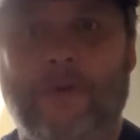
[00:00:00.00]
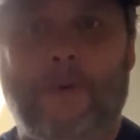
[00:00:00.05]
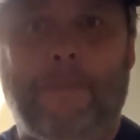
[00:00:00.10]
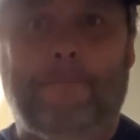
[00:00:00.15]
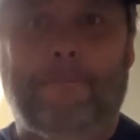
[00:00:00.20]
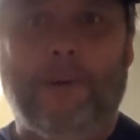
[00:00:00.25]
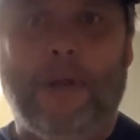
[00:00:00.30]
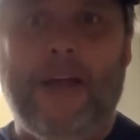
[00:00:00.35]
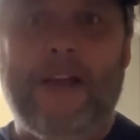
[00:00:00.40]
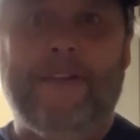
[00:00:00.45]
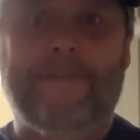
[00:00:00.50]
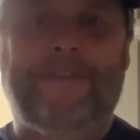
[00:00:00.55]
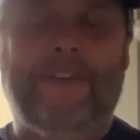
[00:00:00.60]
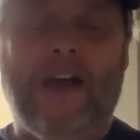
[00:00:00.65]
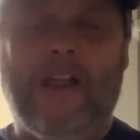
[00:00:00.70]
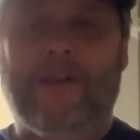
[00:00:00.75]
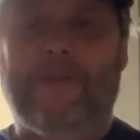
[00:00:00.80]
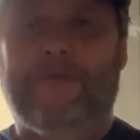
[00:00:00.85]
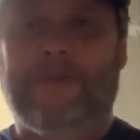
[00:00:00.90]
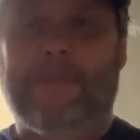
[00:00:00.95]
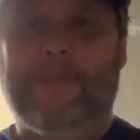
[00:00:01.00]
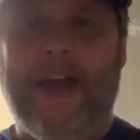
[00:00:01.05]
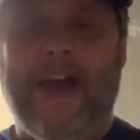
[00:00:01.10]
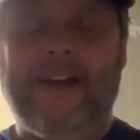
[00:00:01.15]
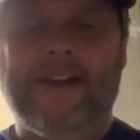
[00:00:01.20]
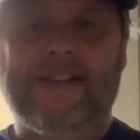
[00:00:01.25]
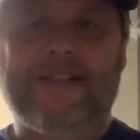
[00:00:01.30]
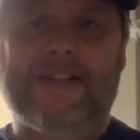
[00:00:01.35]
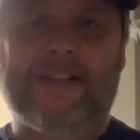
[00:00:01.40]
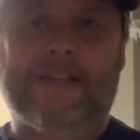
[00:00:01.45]
out to him, Blaine Fowler from
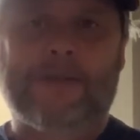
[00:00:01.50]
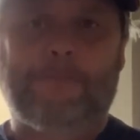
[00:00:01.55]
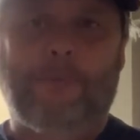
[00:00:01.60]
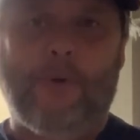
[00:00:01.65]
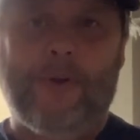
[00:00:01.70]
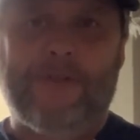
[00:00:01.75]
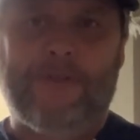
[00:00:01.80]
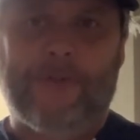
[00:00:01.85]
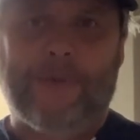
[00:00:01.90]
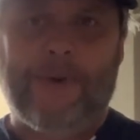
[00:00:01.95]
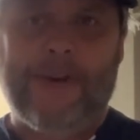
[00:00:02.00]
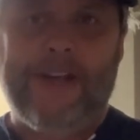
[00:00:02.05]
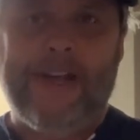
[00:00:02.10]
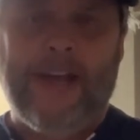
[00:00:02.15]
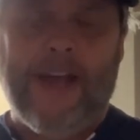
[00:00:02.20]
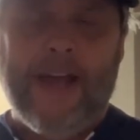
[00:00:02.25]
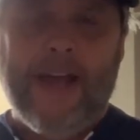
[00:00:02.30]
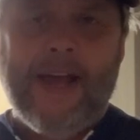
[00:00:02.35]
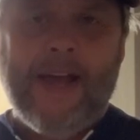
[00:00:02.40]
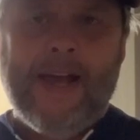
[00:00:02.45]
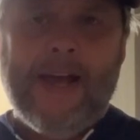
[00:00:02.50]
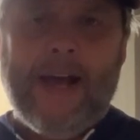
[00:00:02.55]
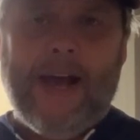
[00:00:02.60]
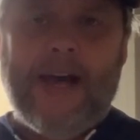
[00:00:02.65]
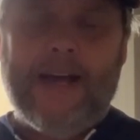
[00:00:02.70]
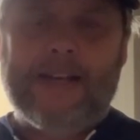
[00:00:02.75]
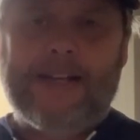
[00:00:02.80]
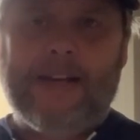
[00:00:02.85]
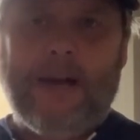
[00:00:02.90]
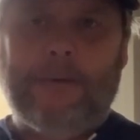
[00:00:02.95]
96.3
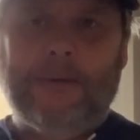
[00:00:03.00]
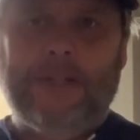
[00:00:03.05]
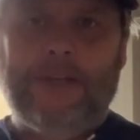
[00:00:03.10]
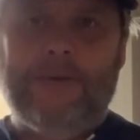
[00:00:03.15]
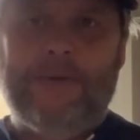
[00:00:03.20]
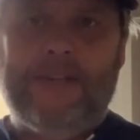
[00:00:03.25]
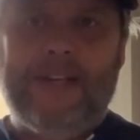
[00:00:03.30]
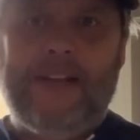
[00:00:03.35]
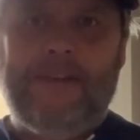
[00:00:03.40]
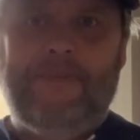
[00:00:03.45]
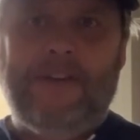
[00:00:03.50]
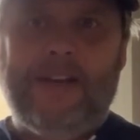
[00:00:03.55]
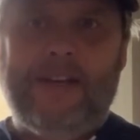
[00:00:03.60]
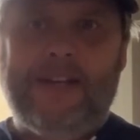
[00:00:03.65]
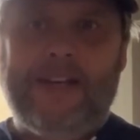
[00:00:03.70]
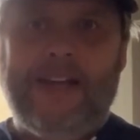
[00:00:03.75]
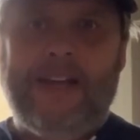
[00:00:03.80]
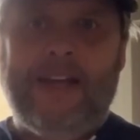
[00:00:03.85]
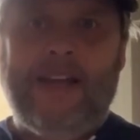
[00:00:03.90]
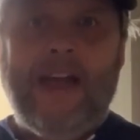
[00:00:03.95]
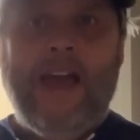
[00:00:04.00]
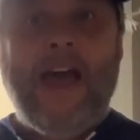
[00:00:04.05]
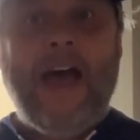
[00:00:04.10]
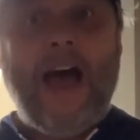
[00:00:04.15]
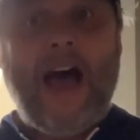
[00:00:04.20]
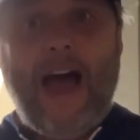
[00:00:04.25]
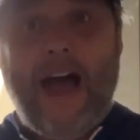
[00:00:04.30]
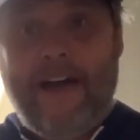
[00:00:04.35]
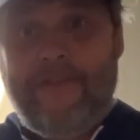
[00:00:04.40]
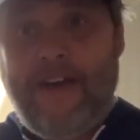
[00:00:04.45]
WDVD.
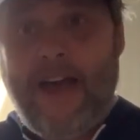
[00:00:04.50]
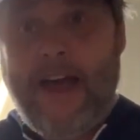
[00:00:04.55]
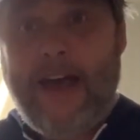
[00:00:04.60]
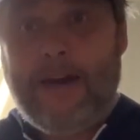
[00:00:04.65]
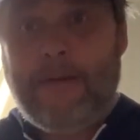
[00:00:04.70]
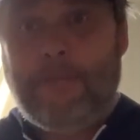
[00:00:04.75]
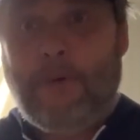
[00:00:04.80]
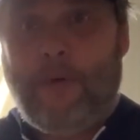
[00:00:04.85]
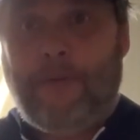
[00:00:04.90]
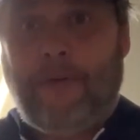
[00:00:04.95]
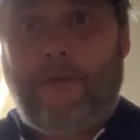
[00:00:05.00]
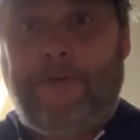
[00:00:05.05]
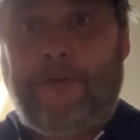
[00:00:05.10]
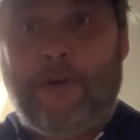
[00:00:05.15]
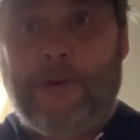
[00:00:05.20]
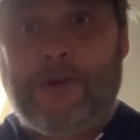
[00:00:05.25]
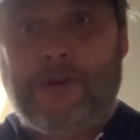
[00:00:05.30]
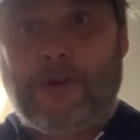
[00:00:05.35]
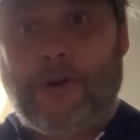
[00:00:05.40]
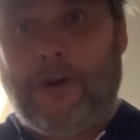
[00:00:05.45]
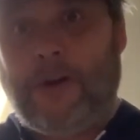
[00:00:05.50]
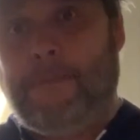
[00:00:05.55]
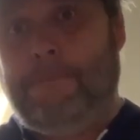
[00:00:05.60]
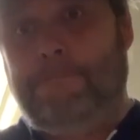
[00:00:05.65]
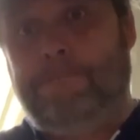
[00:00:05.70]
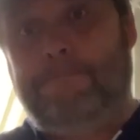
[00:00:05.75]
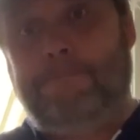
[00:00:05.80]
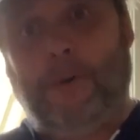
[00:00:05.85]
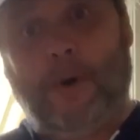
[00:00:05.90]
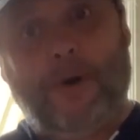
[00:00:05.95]
I've had him over for
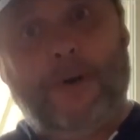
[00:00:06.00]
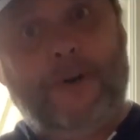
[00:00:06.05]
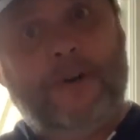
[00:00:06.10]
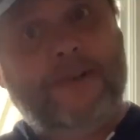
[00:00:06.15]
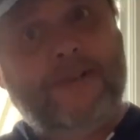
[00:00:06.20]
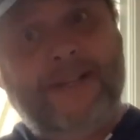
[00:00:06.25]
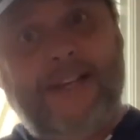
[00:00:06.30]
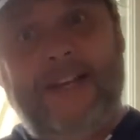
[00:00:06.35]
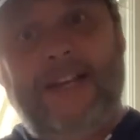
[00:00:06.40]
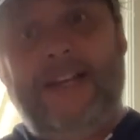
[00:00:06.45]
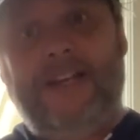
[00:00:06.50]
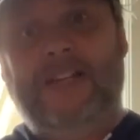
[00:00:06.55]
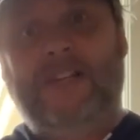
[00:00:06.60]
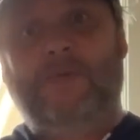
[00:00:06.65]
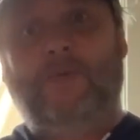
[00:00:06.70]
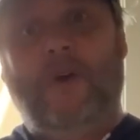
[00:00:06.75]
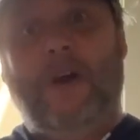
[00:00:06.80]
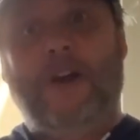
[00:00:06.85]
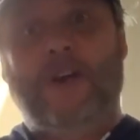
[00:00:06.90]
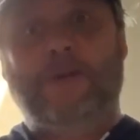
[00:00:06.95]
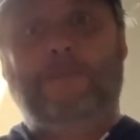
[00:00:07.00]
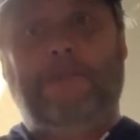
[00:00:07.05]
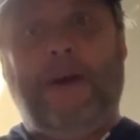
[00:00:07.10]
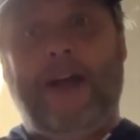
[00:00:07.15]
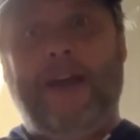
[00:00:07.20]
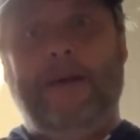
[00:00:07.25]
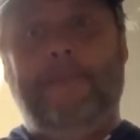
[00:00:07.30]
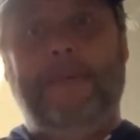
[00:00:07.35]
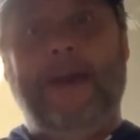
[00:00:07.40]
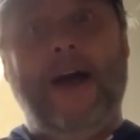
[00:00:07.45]
jerk burgers. He swears
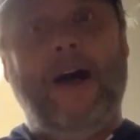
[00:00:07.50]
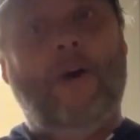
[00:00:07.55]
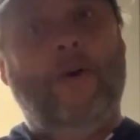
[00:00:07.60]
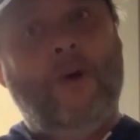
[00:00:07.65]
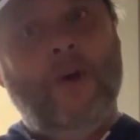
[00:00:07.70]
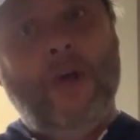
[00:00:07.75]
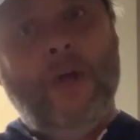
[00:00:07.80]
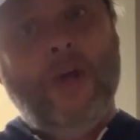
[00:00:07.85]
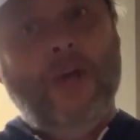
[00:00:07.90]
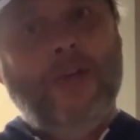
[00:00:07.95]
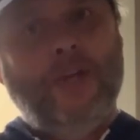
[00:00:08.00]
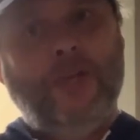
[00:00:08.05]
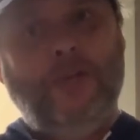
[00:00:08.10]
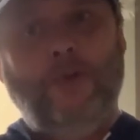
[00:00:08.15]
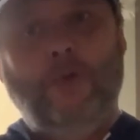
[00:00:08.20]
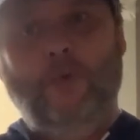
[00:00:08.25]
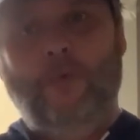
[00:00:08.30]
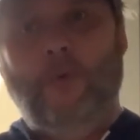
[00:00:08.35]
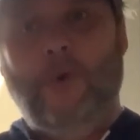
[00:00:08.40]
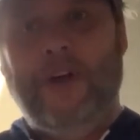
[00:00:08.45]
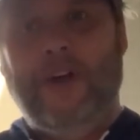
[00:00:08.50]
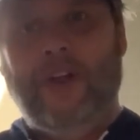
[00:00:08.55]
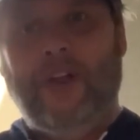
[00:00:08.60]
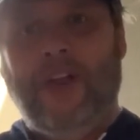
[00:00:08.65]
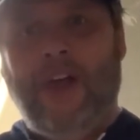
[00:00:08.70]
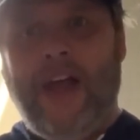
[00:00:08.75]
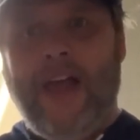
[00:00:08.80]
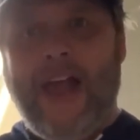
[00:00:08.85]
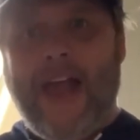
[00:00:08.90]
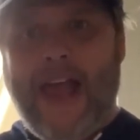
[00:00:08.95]
by him now. You
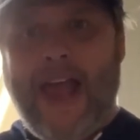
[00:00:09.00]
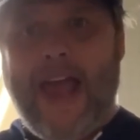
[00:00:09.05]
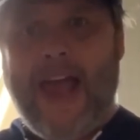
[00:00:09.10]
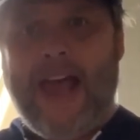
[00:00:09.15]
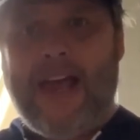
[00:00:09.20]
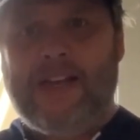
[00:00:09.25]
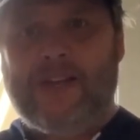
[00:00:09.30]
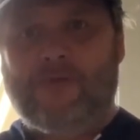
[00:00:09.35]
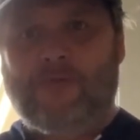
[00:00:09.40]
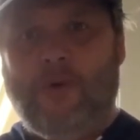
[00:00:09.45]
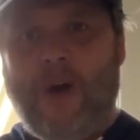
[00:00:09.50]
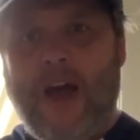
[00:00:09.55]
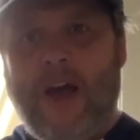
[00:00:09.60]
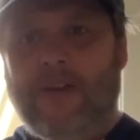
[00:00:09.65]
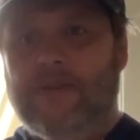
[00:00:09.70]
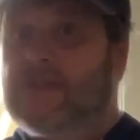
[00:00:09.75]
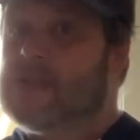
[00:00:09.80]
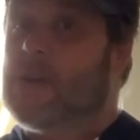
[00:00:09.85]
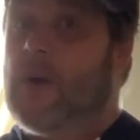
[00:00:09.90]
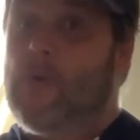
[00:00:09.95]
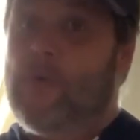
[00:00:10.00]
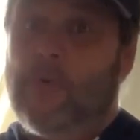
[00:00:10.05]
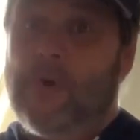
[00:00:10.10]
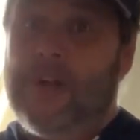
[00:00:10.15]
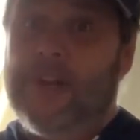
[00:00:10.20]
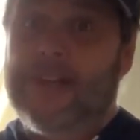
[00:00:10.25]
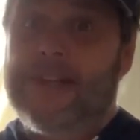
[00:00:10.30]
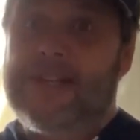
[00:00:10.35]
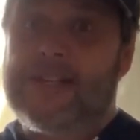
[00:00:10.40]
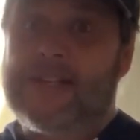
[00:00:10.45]
will as well. So
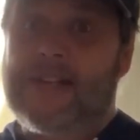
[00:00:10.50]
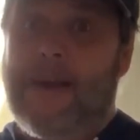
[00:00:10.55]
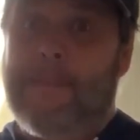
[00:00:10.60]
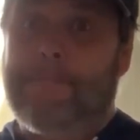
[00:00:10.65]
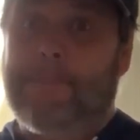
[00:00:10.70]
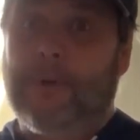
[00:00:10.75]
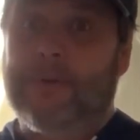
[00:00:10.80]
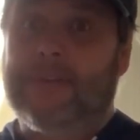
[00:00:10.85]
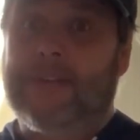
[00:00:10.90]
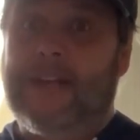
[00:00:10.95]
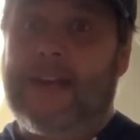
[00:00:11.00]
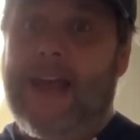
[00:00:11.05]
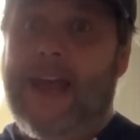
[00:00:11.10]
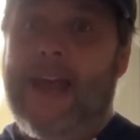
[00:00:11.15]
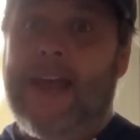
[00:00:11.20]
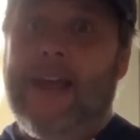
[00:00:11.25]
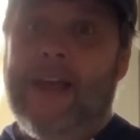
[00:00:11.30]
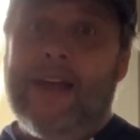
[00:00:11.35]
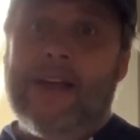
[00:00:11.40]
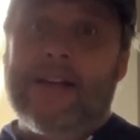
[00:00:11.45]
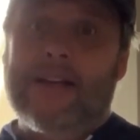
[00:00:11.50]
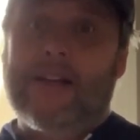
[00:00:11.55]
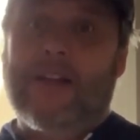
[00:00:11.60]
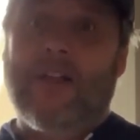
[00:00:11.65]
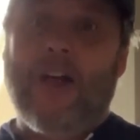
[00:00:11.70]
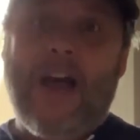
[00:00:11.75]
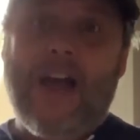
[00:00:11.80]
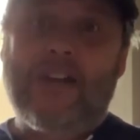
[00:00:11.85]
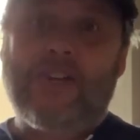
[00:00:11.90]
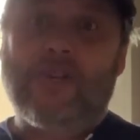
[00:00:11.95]
really simple today.
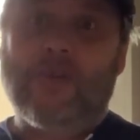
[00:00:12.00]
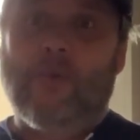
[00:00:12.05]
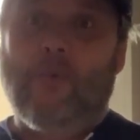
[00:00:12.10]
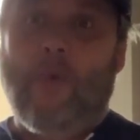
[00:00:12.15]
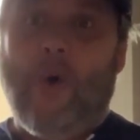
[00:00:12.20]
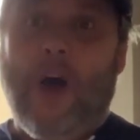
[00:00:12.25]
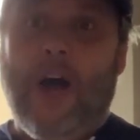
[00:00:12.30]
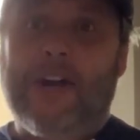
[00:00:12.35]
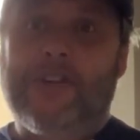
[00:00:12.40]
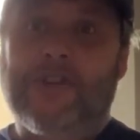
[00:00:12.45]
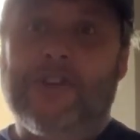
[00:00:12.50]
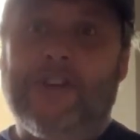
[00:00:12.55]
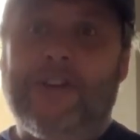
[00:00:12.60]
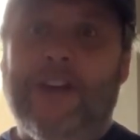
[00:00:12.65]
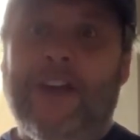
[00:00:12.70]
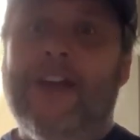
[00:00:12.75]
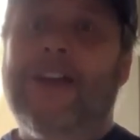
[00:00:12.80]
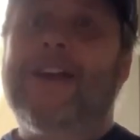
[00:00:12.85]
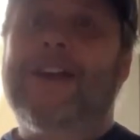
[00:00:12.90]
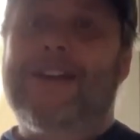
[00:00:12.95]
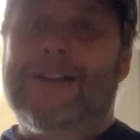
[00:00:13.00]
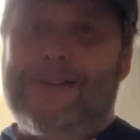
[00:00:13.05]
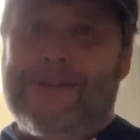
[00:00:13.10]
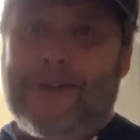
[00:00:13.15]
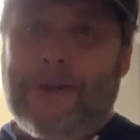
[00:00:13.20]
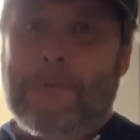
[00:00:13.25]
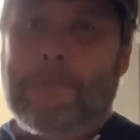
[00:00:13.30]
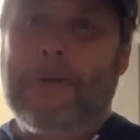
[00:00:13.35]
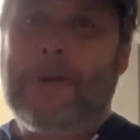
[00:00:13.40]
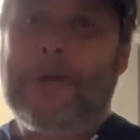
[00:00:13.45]
Glad you're watching.
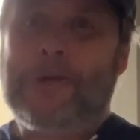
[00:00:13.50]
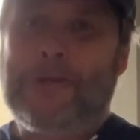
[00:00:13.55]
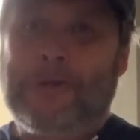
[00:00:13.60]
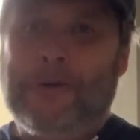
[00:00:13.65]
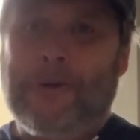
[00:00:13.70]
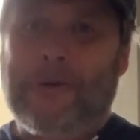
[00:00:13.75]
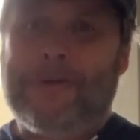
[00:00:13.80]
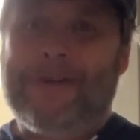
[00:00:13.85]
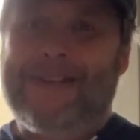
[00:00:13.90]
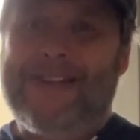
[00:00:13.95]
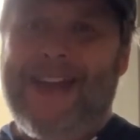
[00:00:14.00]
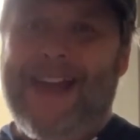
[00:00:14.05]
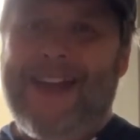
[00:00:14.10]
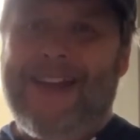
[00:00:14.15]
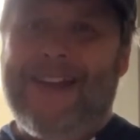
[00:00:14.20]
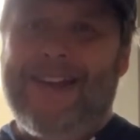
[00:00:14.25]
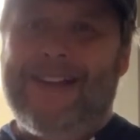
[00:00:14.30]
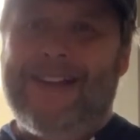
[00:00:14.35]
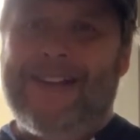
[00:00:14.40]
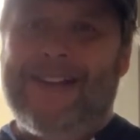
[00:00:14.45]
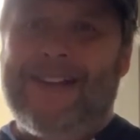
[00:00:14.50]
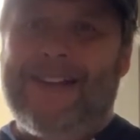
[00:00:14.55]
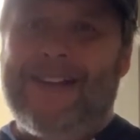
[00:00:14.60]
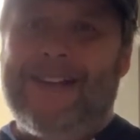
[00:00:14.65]
It's going to be a jerk day.